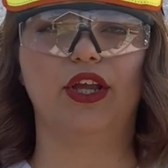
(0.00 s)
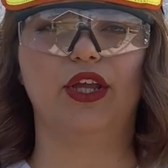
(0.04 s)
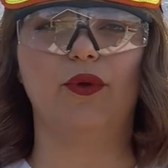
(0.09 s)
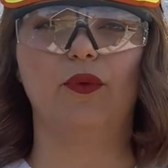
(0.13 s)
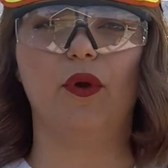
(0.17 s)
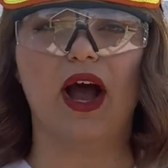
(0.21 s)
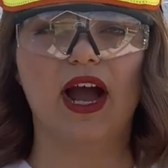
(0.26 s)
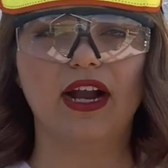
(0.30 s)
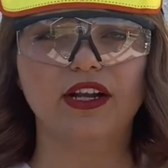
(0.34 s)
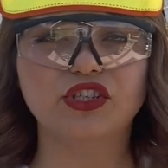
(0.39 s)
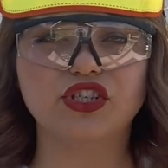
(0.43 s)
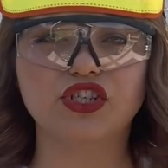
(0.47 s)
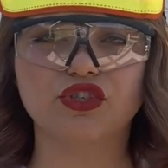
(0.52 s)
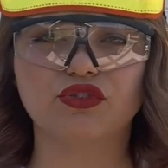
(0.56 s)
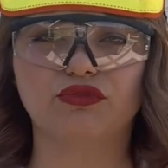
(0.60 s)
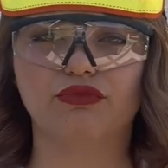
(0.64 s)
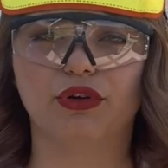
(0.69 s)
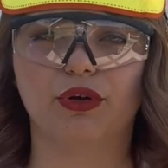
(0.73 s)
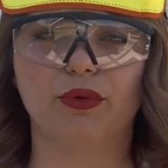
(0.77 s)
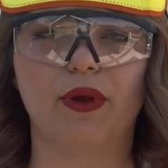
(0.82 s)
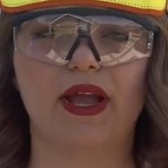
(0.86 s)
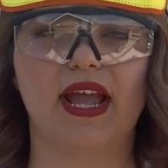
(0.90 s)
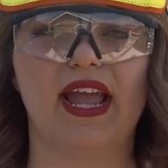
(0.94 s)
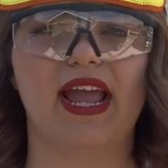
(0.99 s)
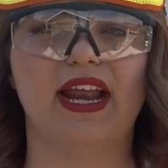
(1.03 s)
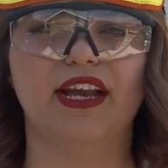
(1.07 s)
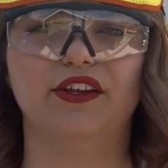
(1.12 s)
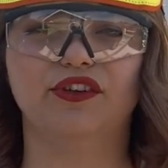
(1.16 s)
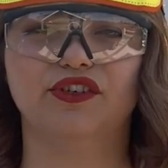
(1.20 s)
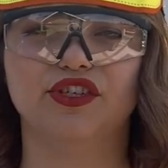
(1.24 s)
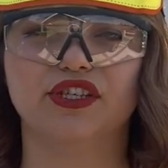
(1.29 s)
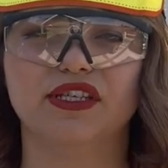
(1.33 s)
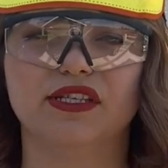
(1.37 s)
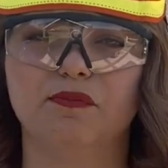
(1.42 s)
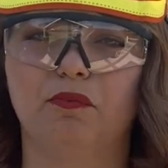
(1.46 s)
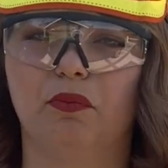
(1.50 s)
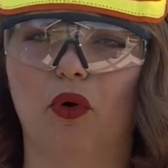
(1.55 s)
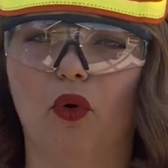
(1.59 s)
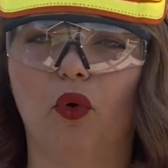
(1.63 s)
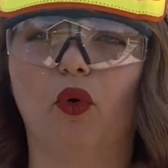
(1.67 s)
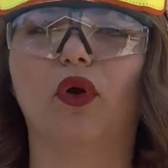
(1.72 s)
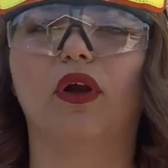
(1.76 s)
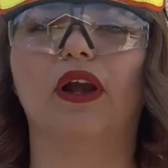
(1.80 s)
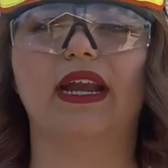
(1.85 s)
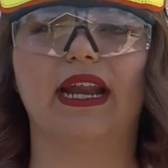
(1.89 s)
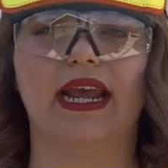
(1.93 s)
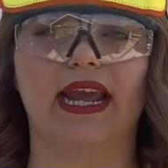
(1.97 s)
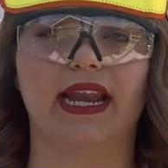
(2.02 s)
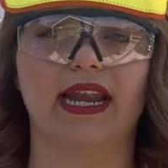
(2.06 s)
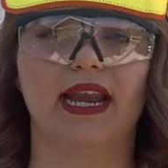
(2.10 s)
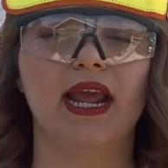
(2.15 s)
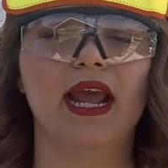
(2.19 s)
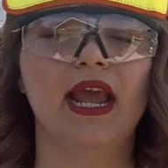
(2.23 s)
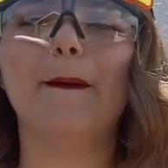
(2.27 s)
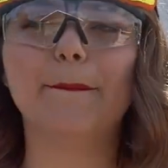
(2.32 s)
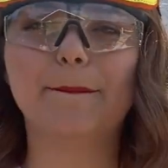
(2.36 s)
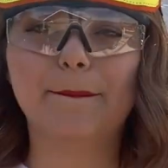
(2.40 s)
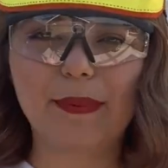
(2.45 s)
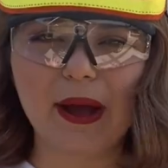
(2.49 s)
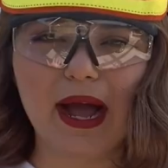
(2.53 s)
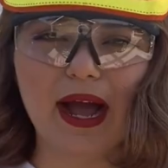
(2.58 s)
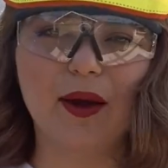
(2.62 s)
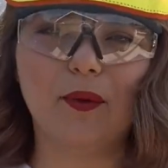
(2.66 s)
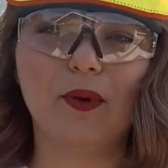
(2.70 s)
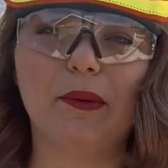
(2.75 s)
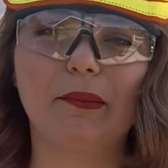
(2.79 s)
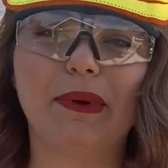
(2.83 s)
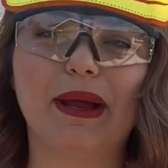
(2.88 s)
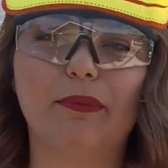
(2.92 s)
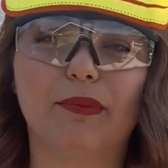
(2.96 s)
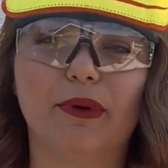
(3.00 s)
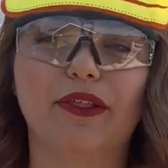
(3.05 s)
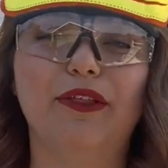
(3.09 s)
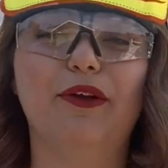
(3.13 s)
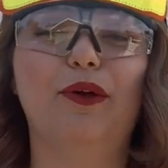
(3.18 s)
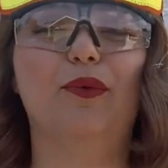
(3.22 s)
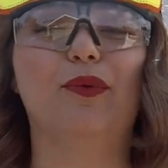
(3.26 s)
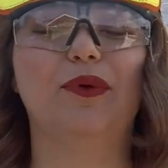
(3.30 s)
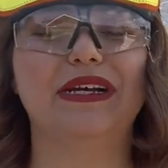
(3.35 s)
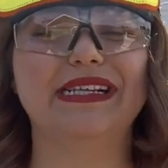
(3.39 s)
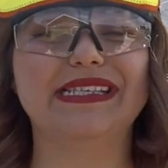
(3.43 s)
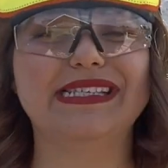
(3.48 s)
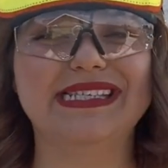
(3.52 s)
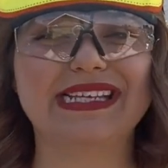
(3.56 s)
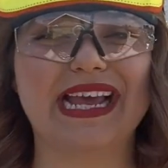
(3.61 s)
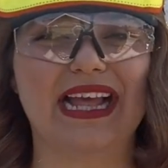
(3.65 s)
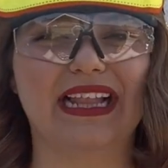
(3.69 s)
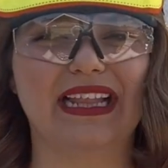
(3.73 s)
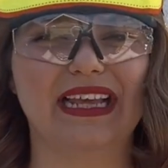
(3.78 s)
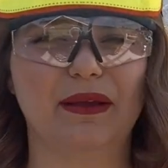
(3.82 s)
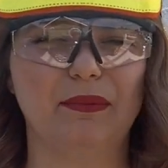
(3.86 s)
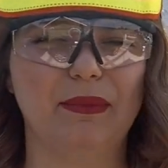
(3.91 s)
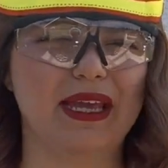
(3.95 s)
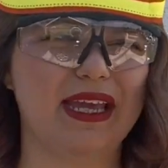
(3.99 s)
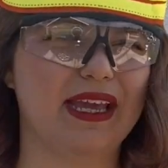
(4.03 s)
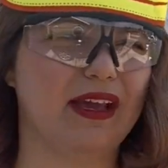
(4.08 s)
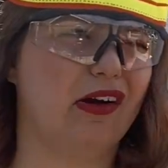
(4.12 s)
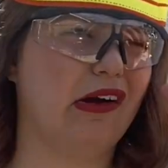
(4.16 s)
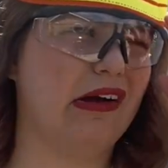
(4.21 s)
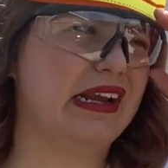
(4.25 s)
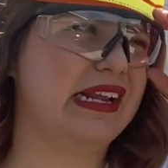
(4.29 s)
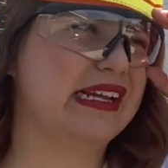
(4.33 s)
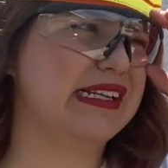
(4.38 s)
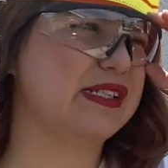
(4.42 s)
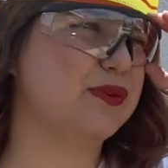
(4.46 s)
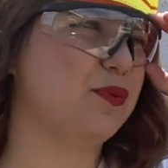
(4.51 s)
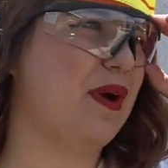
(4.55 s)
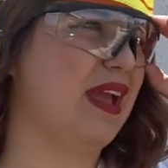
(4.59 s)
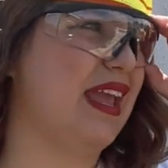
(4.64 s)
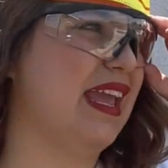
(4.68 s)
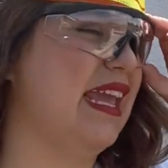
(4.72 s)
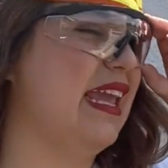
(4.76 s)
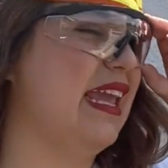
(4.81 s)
you unscrew it, and you just pour it in. But what my brother was telling me on his way